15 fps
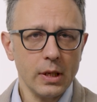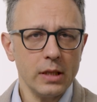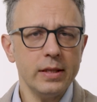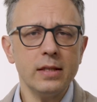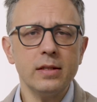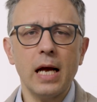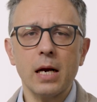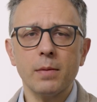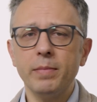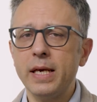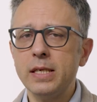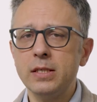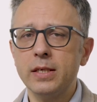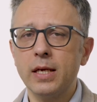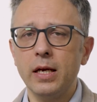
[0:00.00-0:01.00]
that are
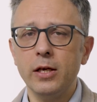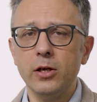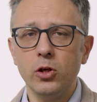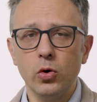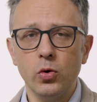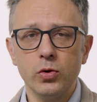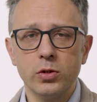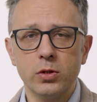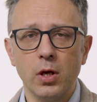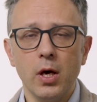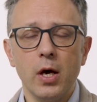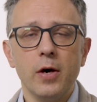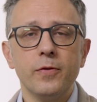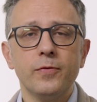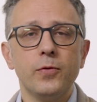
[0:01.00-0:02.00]
basically used
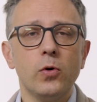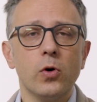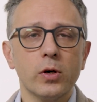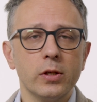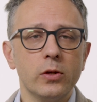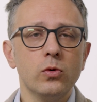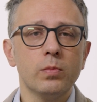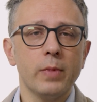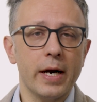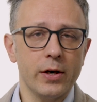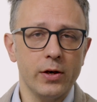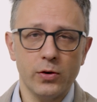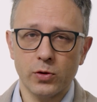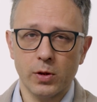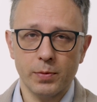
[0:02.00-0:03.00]
for the
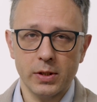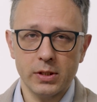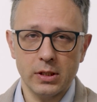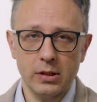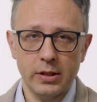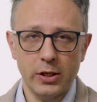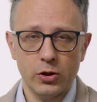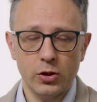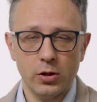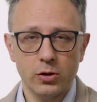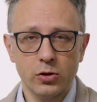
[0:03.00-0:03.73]
numerical representation.